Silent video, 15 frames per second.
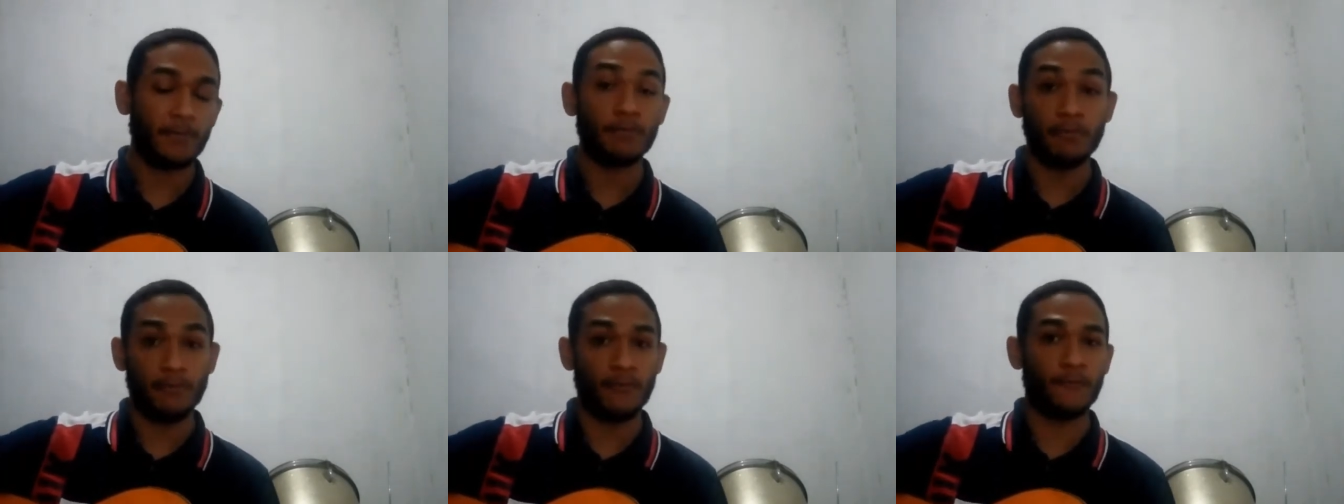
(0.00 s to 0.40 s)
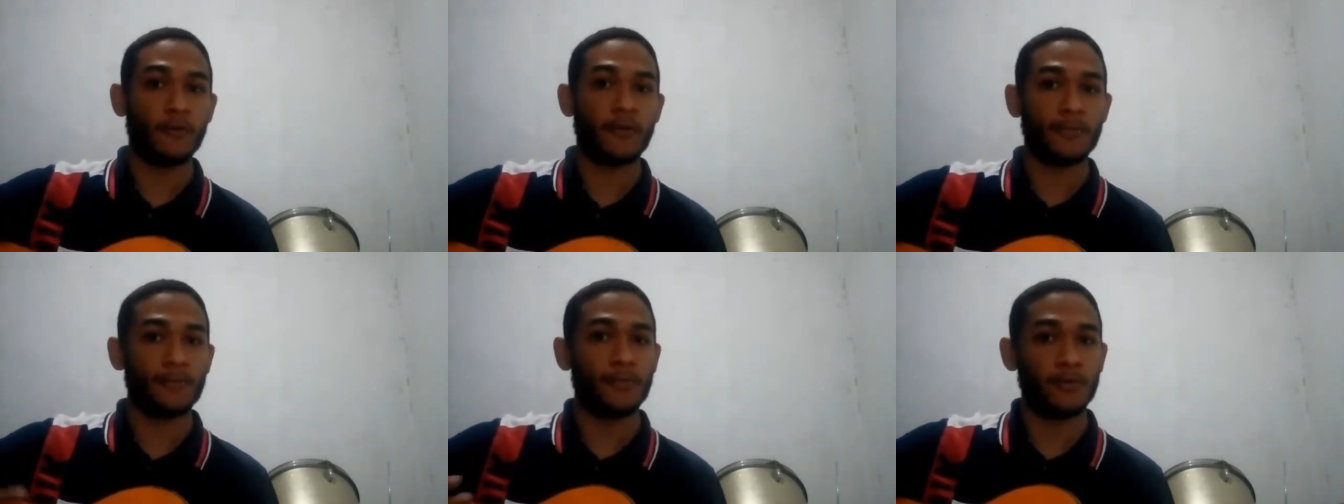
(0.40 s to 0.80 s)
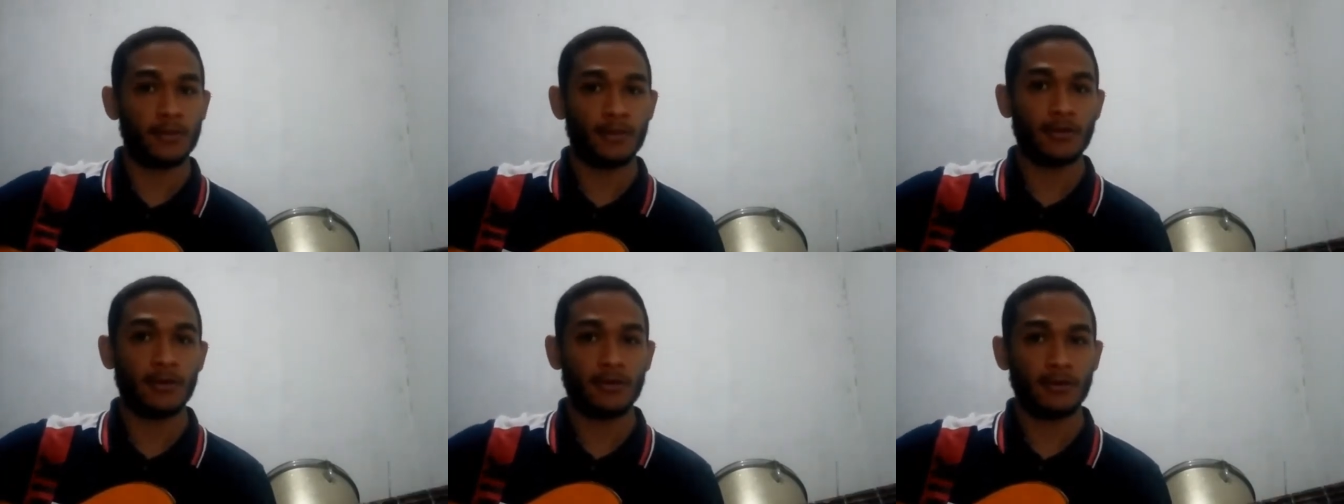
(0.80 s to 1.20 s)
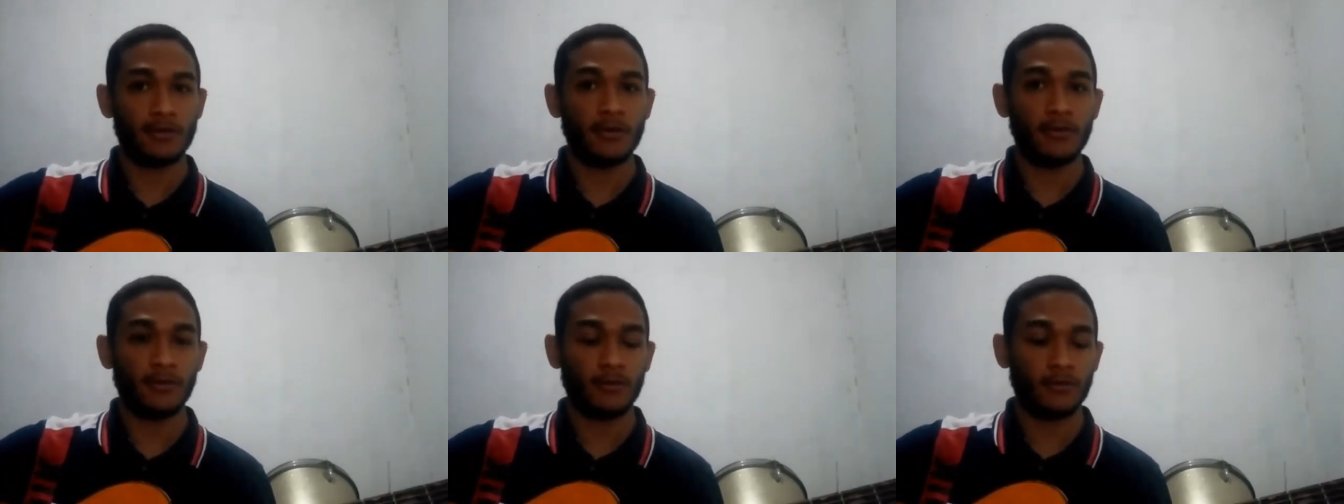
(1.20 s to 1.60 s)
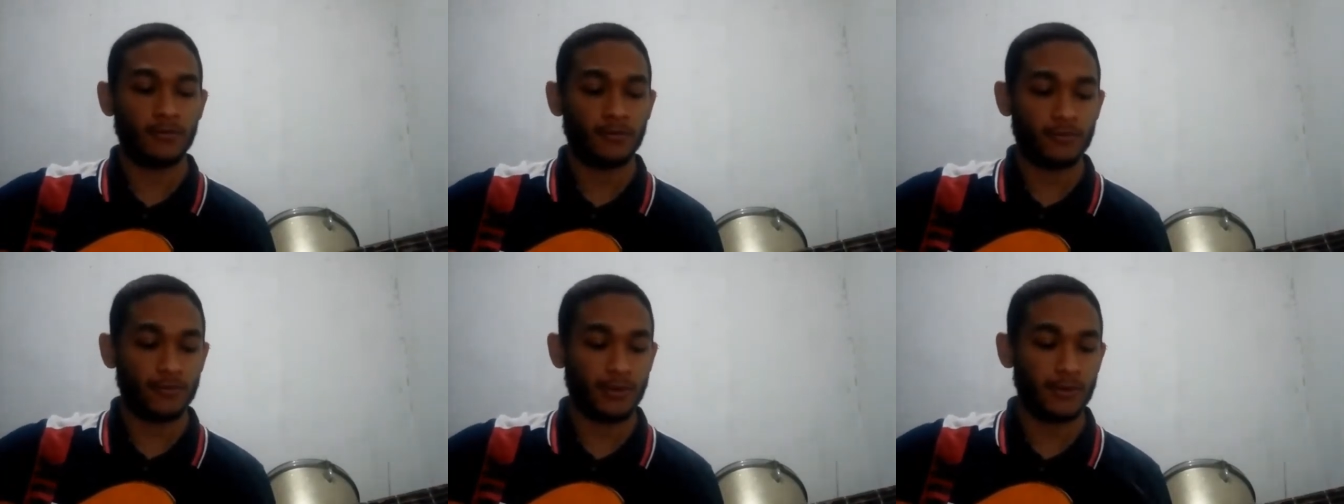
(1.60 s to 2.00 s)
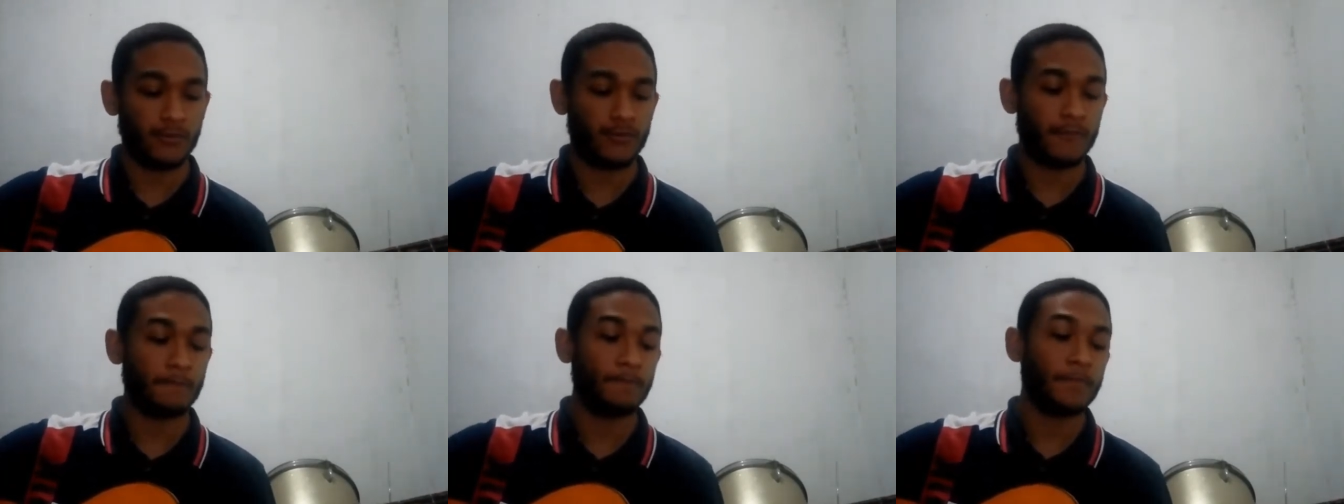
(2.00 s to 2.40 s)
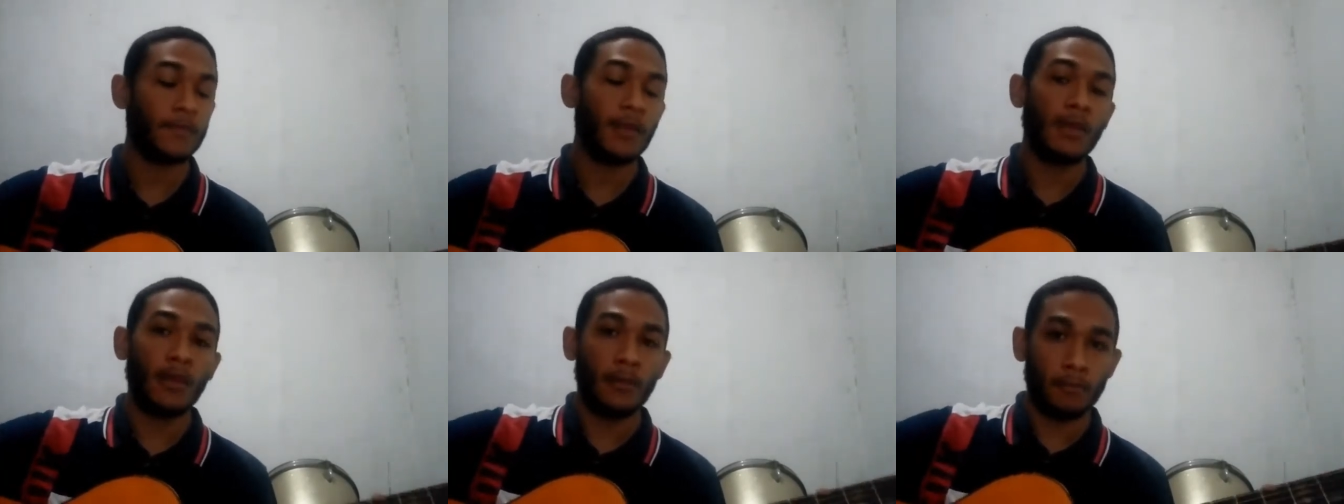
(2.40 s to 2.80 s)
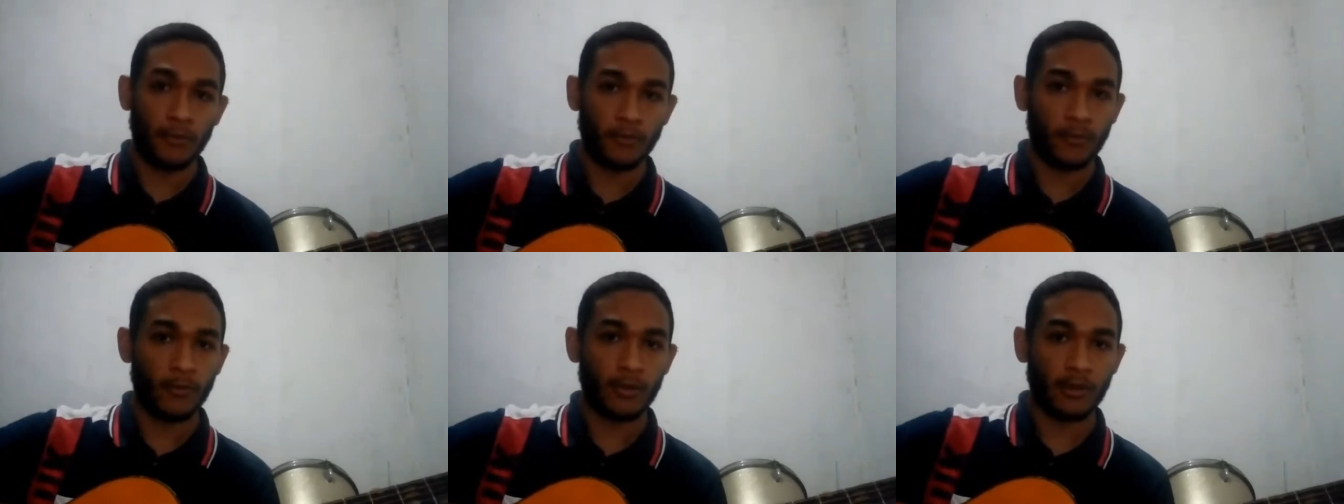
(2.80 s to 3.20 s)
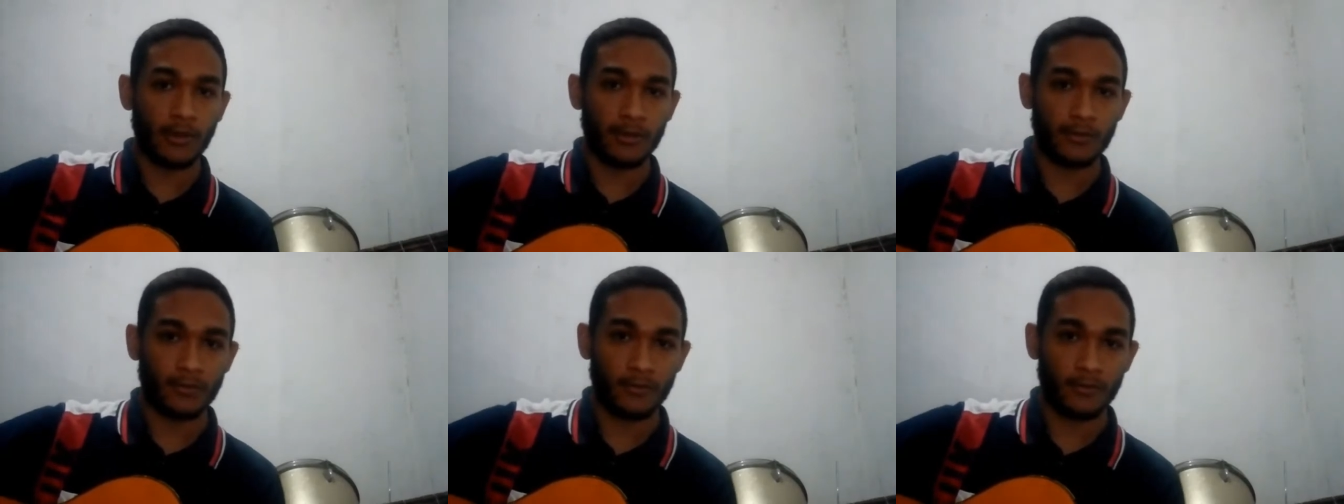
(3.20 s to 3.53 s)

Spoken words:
before putting on the new strings. But you wanna